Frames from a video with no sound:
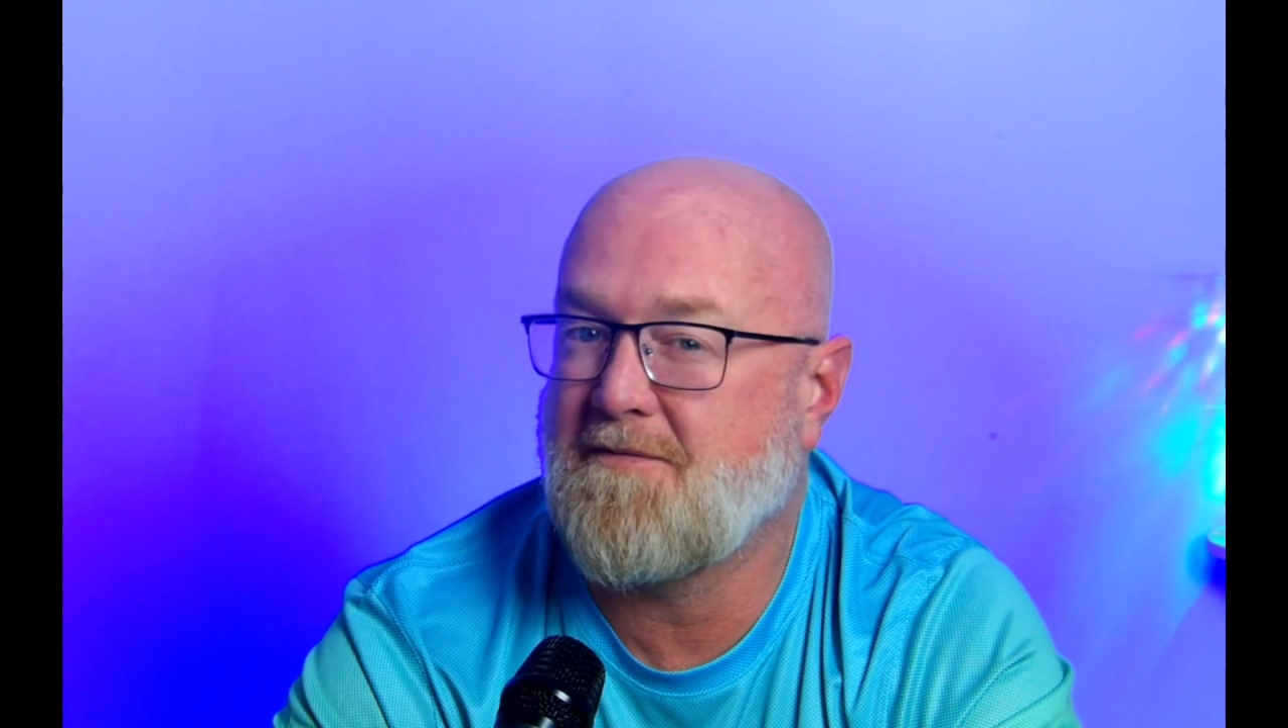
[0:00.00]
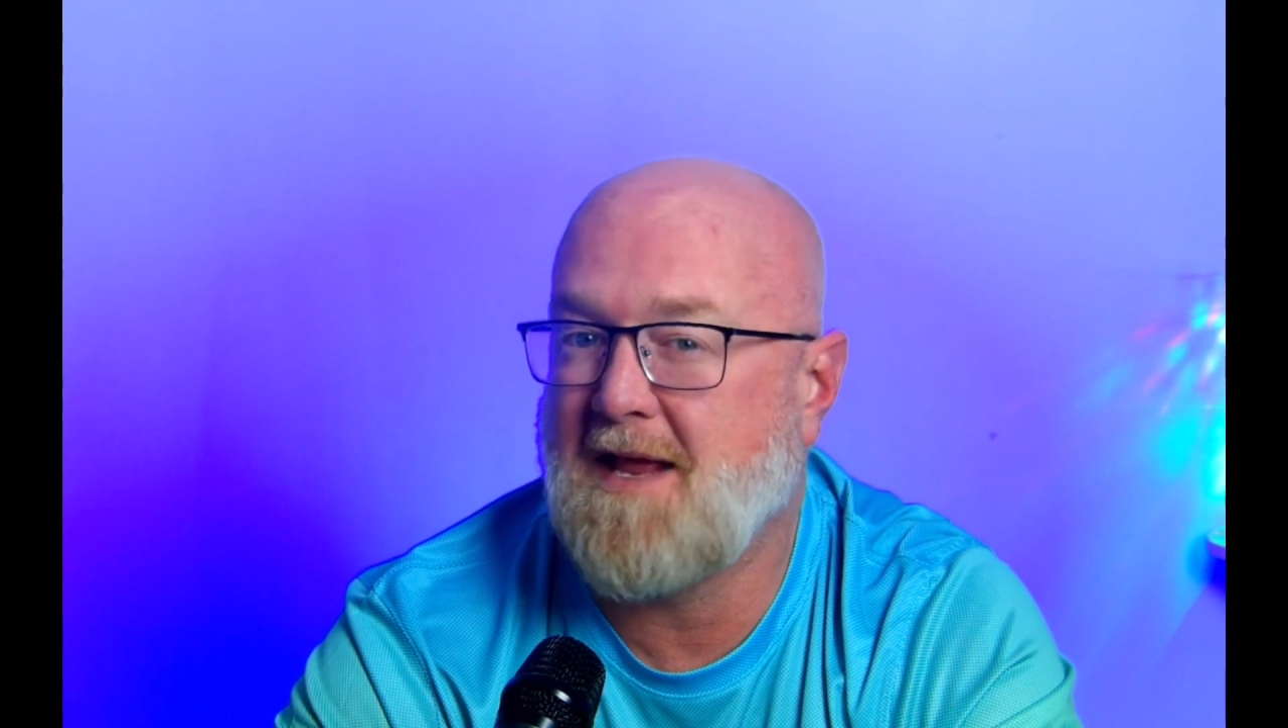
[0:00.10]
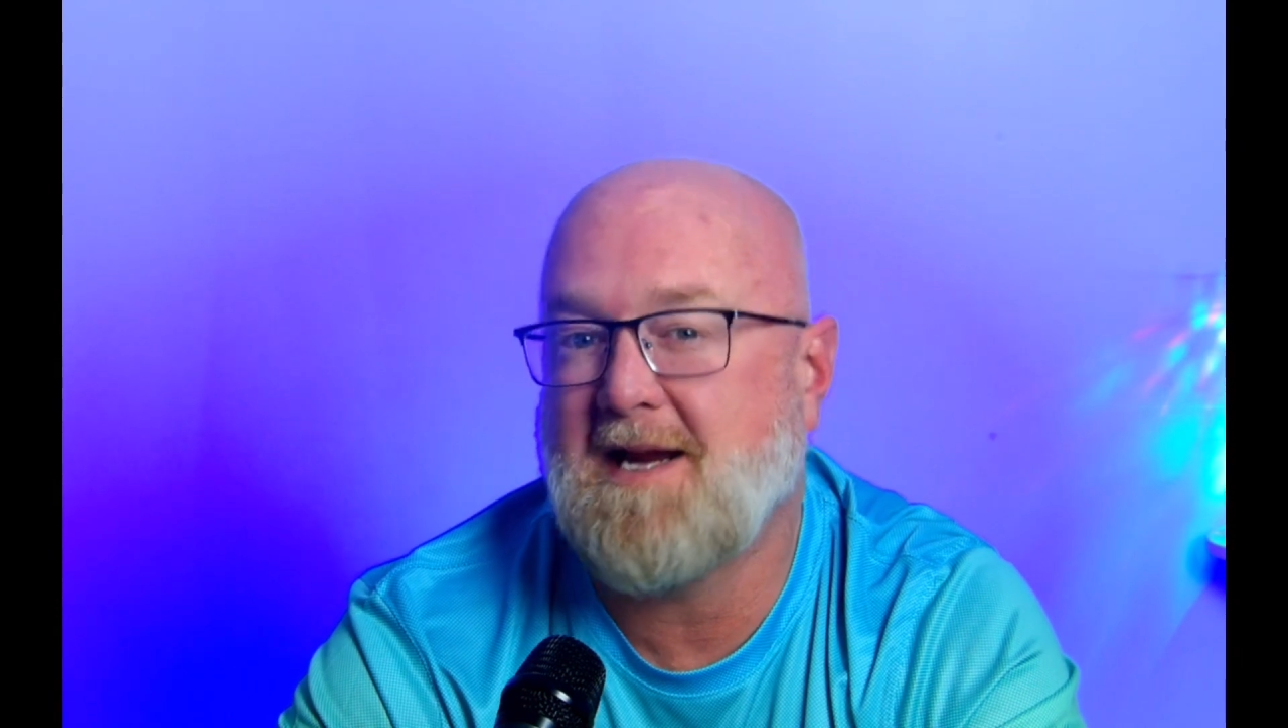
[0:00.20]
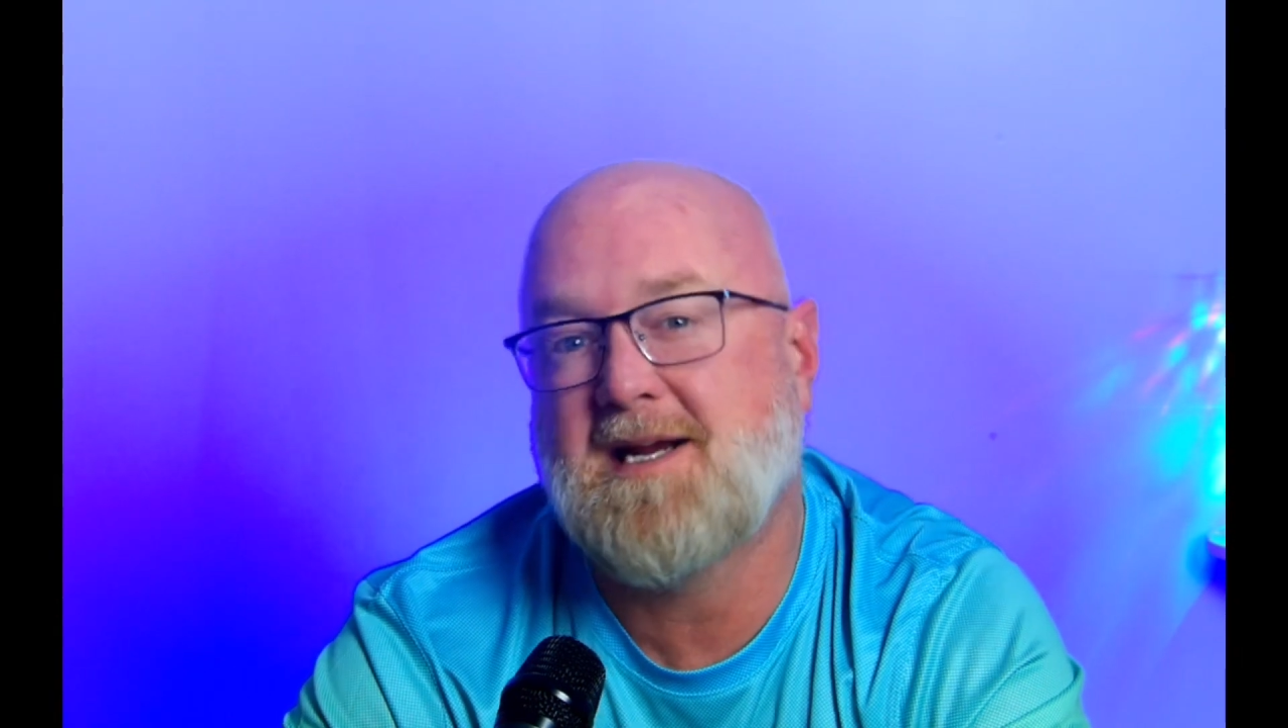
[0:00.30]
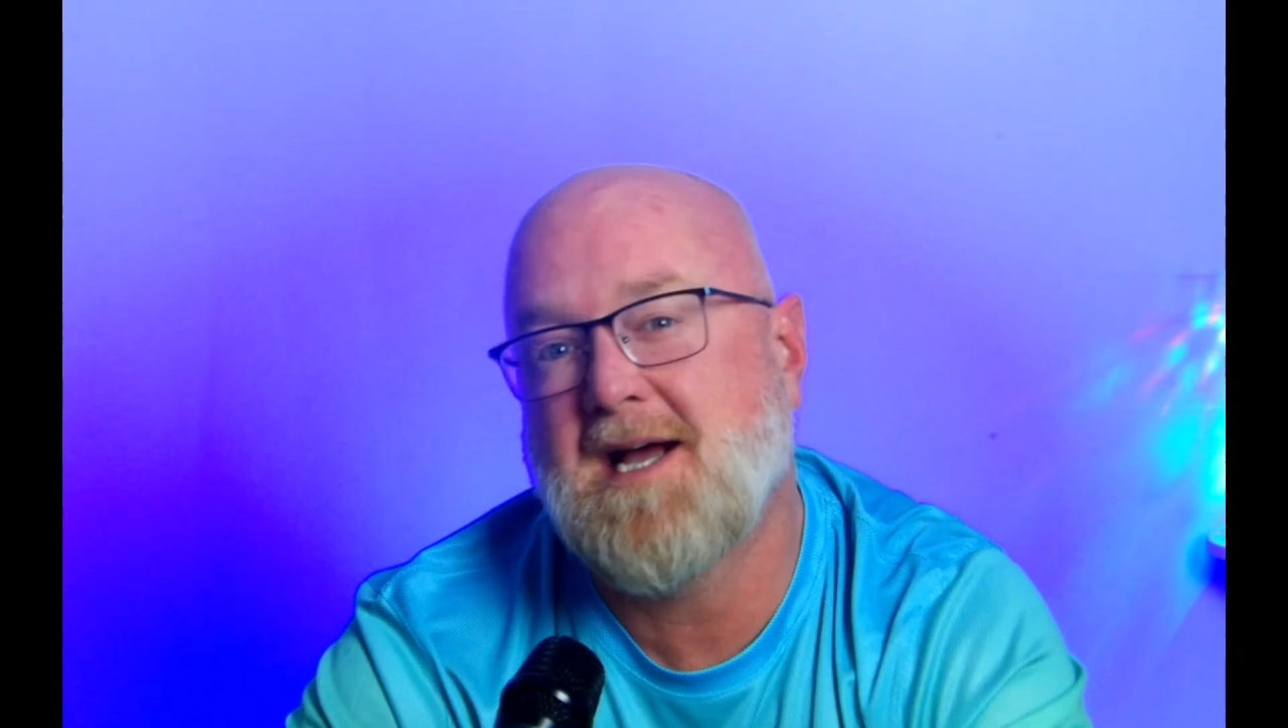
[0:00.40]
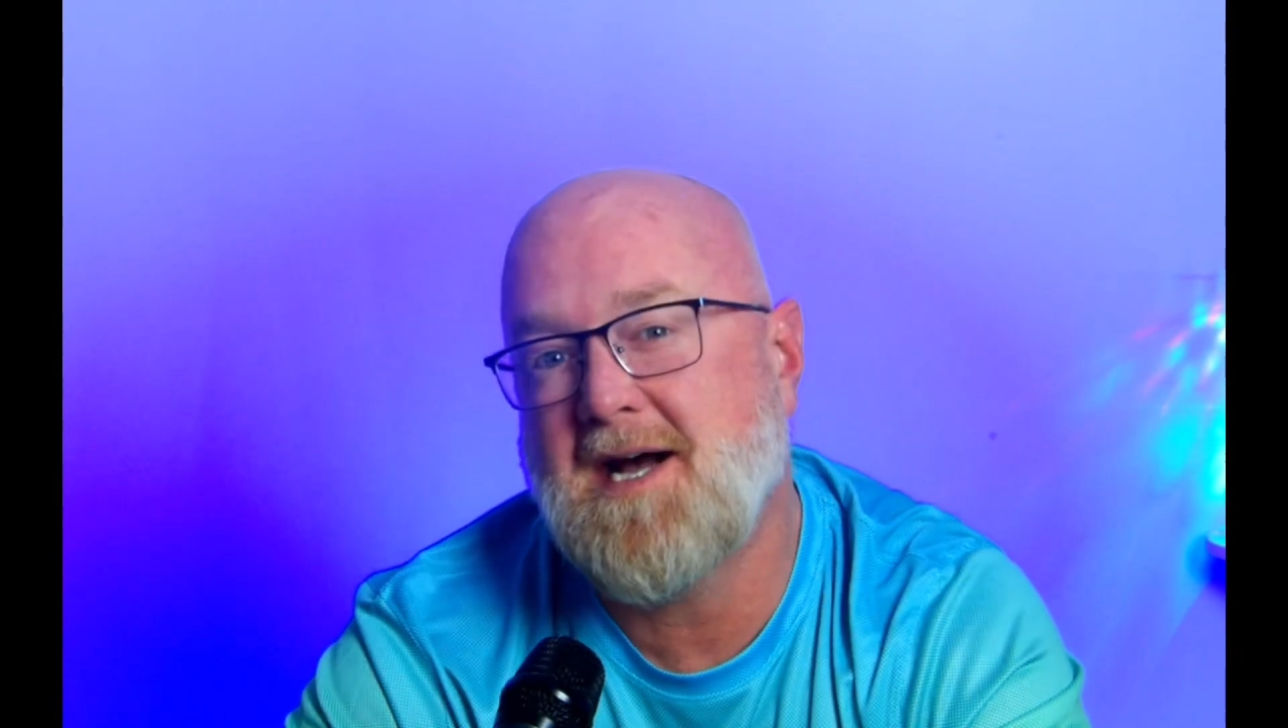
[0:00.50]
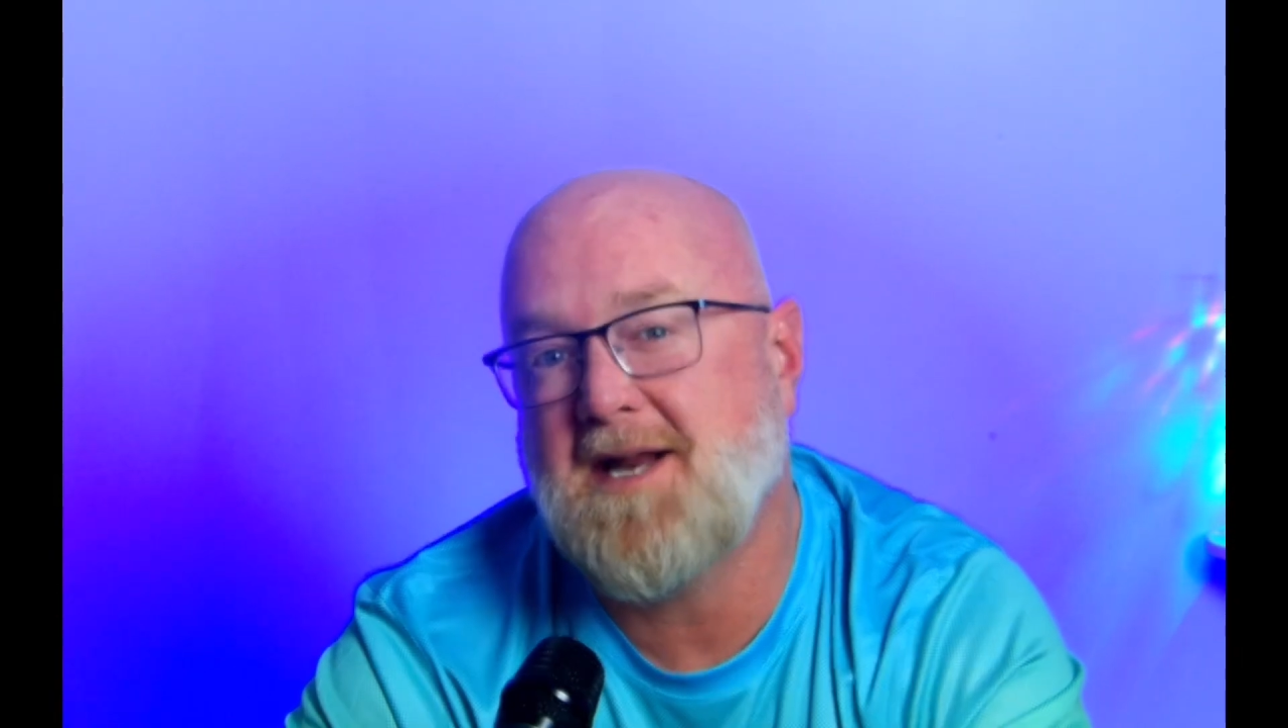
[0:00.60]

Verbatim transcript: cut it